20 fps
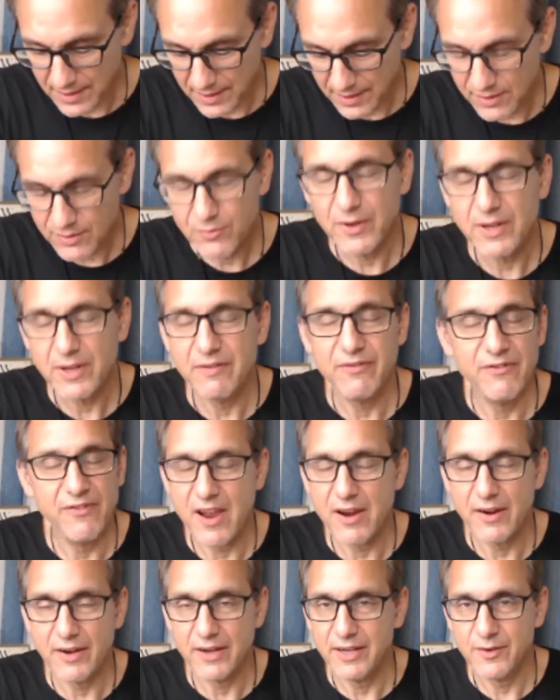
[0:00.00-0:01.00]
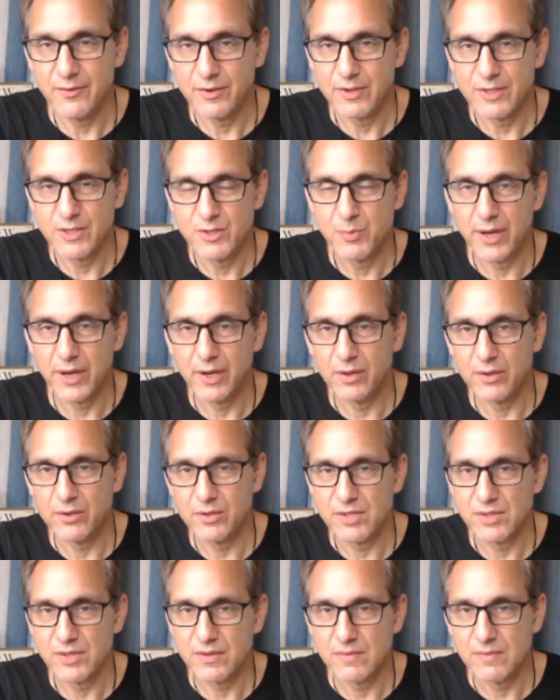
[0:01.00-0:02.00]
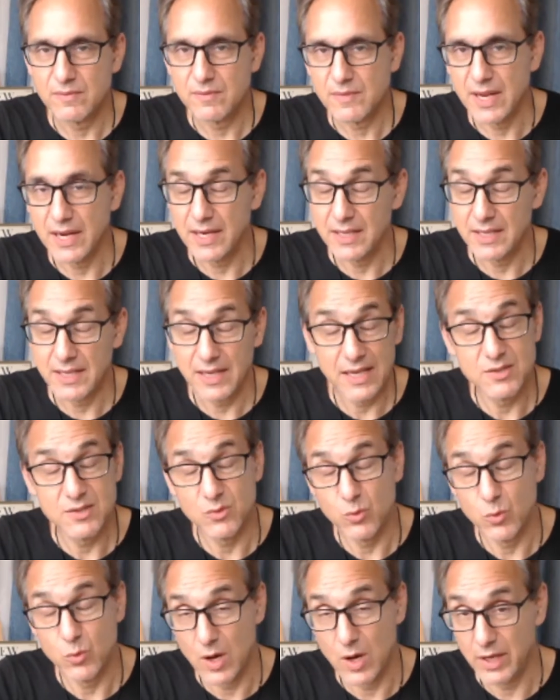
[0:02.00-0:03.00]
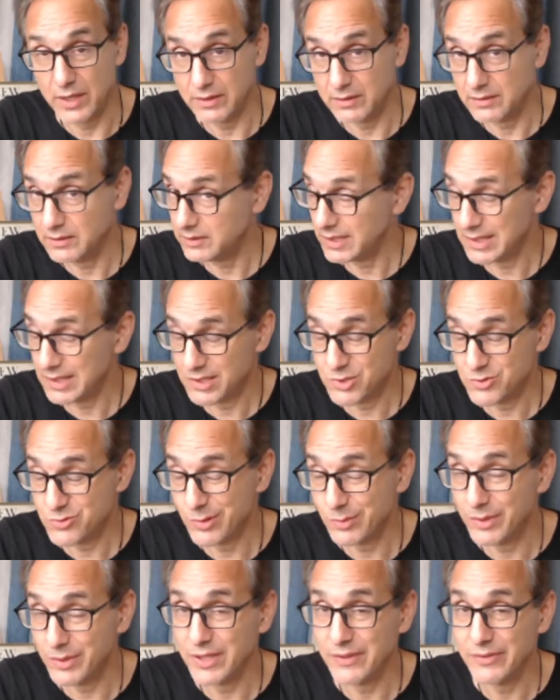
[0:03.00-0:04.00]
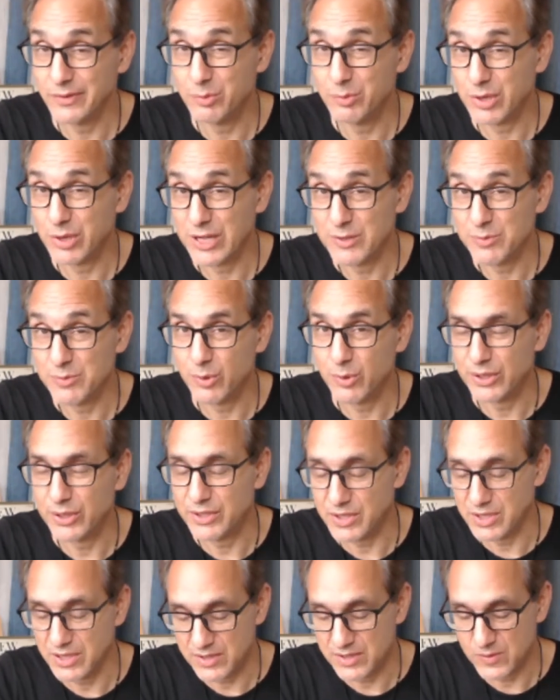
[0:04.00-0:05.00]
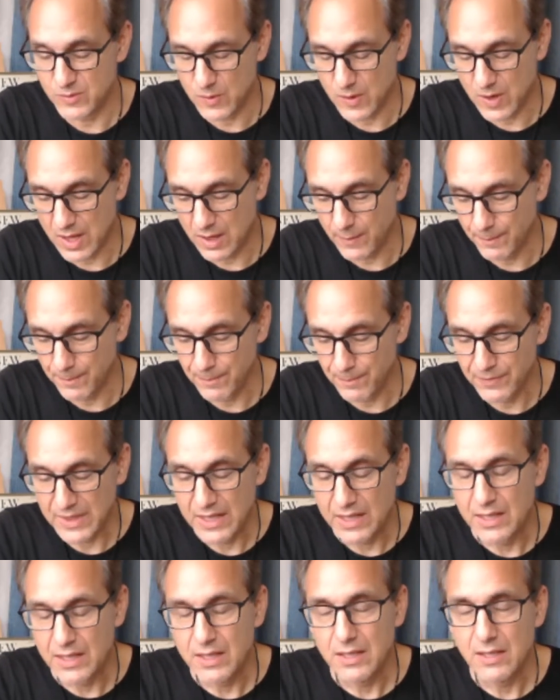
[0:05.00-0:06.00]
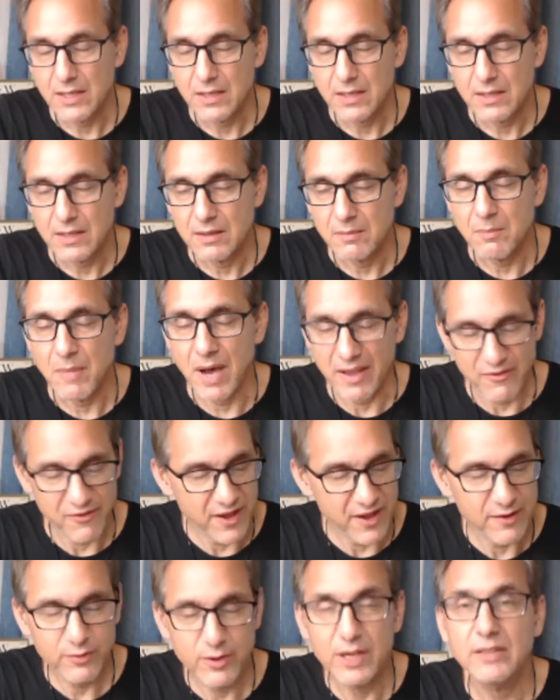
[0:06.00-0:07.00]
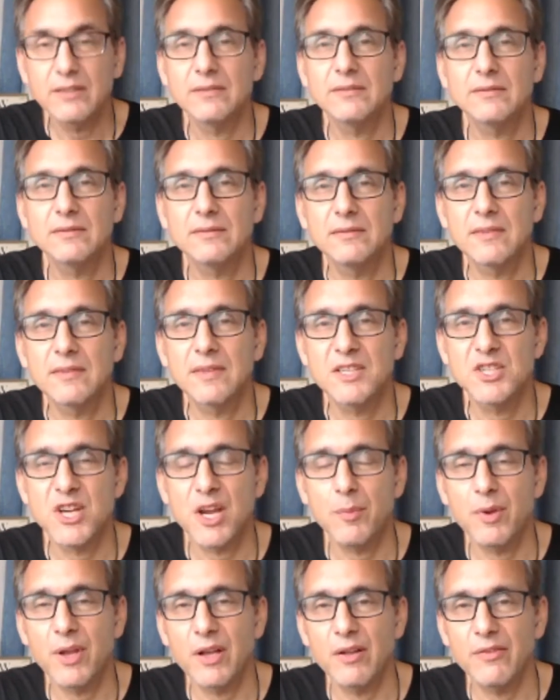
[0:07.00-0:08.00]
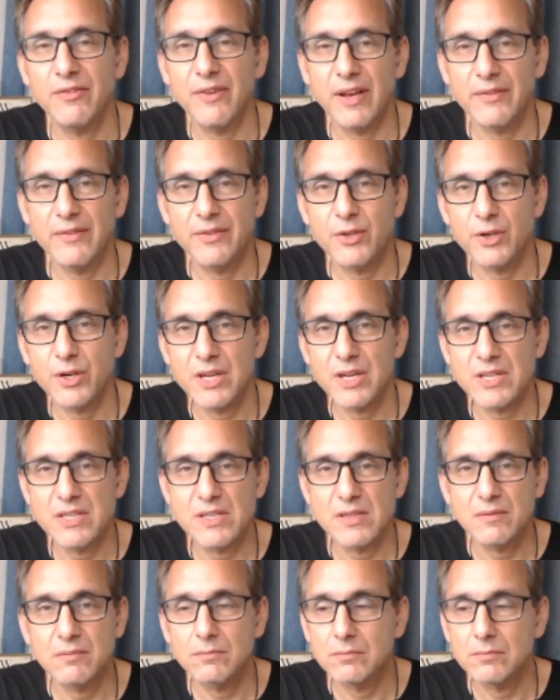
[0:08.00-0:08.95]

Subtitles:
three very different speakers, and in the case of one, an extremely different price point as well. My favorite, the JBL 530s.